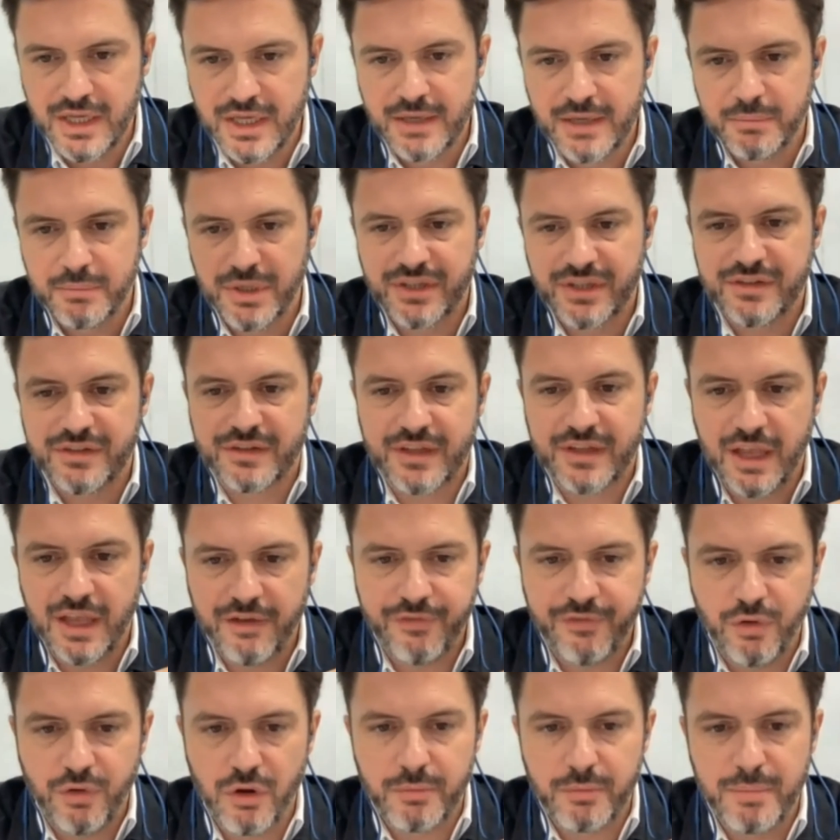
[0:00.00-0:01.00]
It's
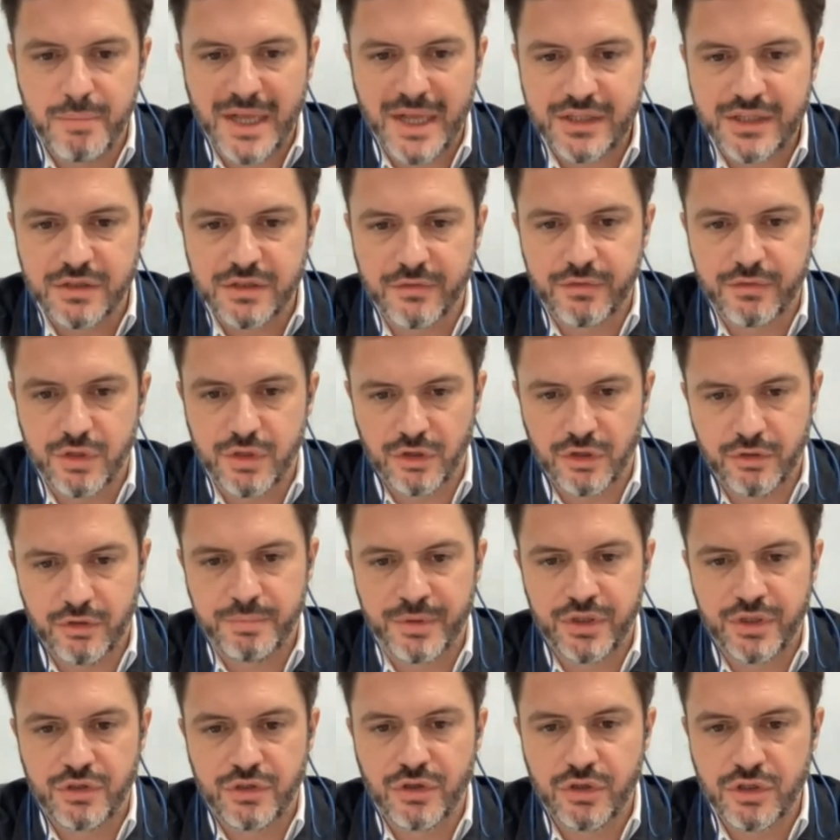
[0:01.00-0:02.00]
therefore a matter of the European
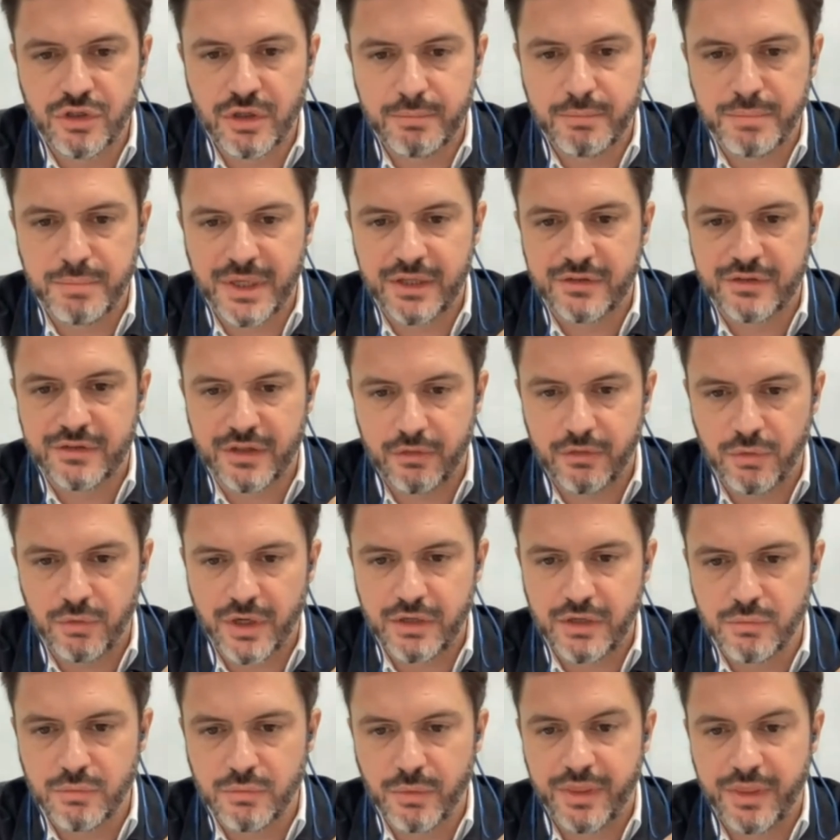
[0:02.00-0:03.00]
Union being
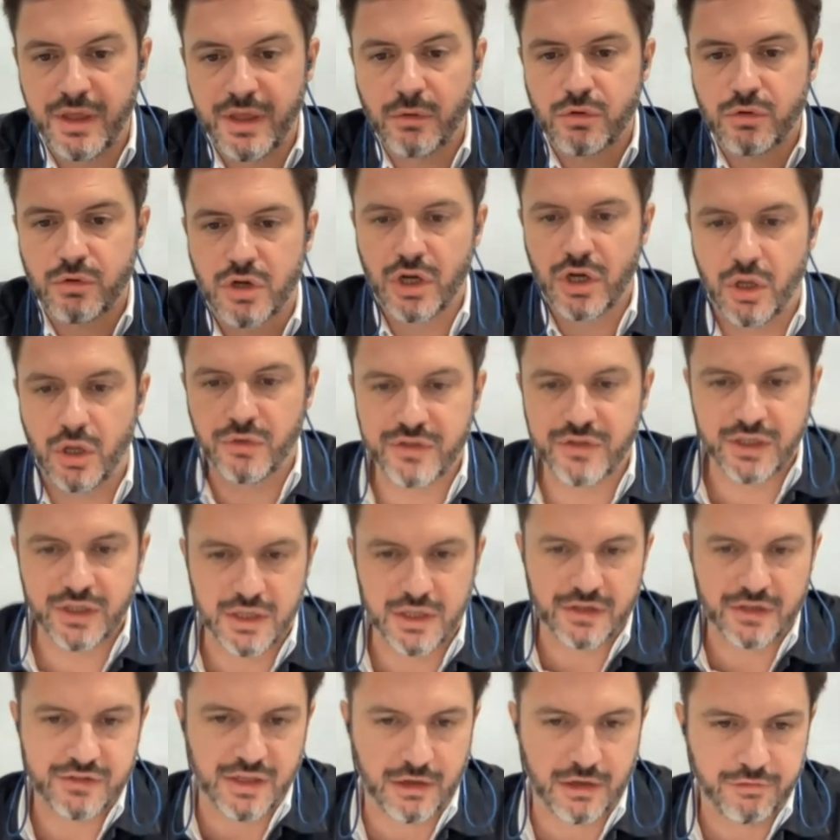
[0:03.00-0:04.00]
sovereign without closing
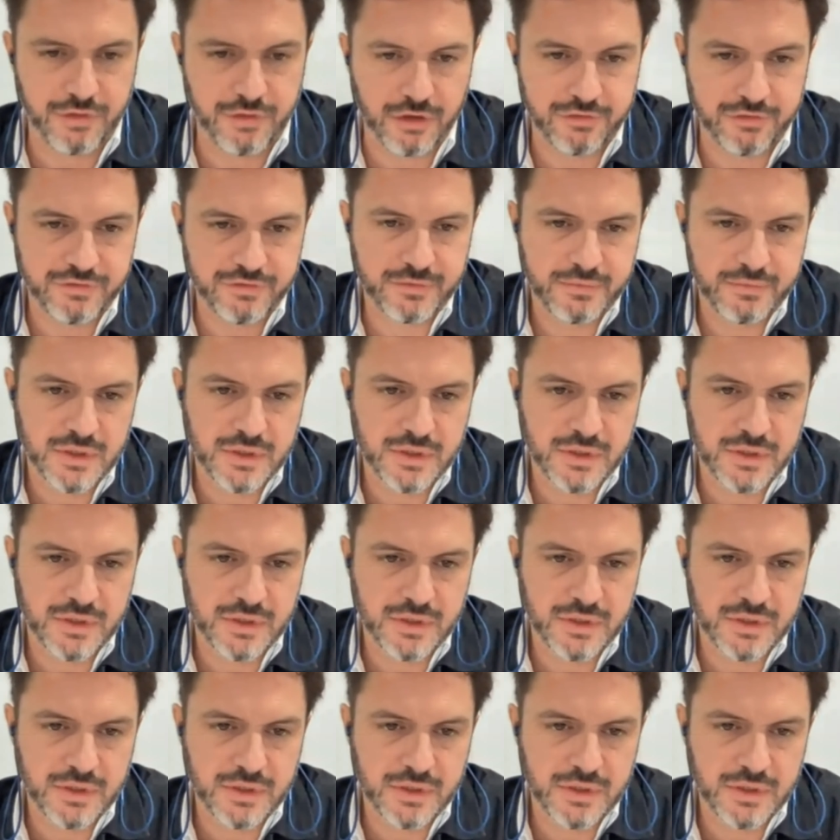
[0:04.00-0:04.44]
itself off.